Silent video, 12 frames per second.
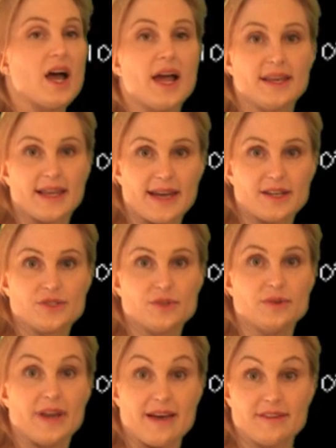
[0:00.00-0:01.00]
high
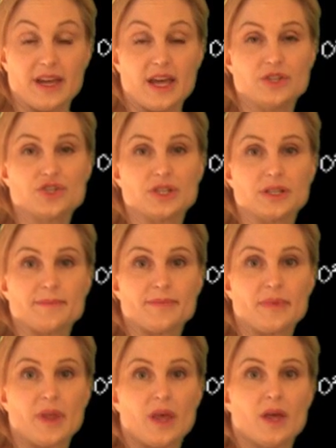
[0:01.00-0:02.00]
latitude navigation.
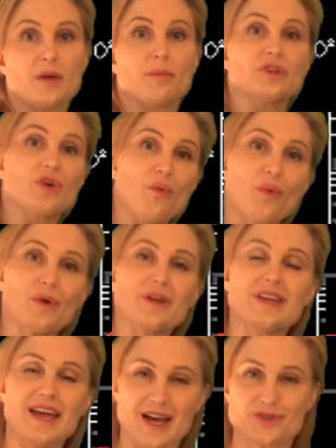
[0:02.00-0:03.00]
But don't worry,
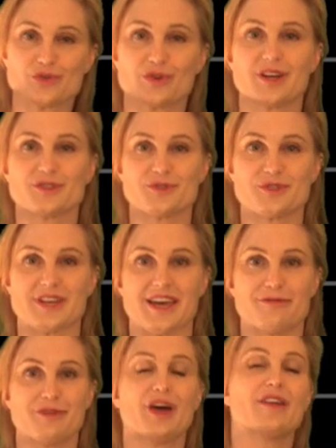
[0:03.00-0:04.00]
the astronauts are
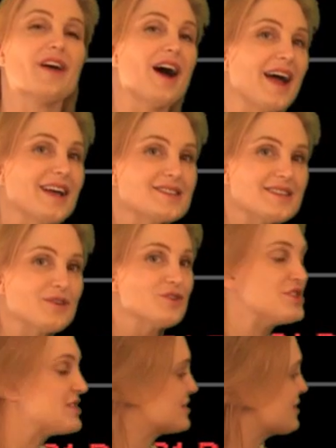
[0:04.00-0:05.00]
safe. The highest
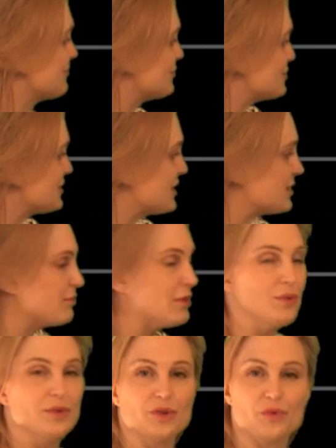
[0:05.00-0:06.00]
energy stuff you see in the
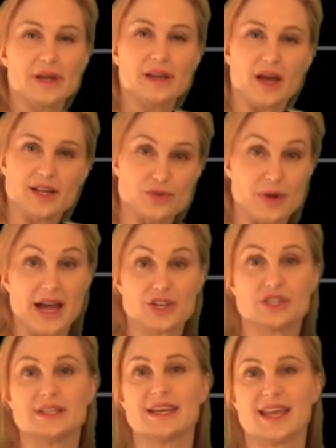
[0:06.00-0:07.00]
blue and green lines are
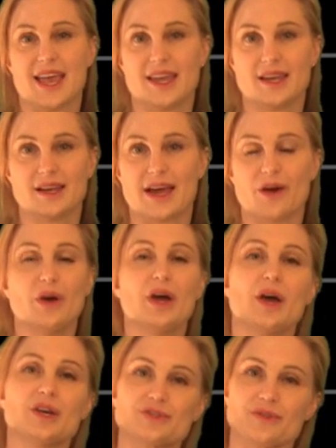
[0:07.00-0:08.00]
actually decaying now,
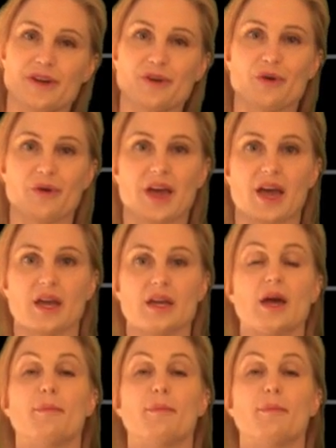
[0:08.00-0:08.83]
so they're okay.